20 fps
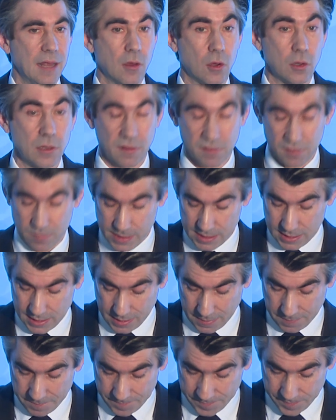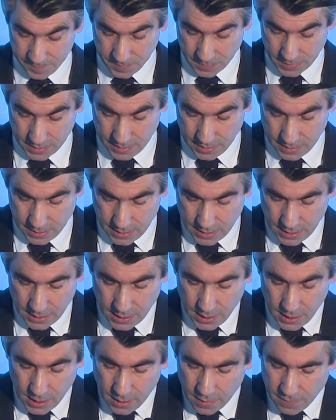honest speaking.
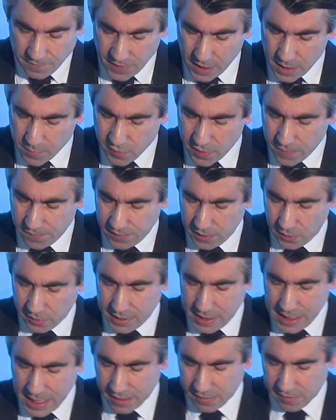Very briefly on the next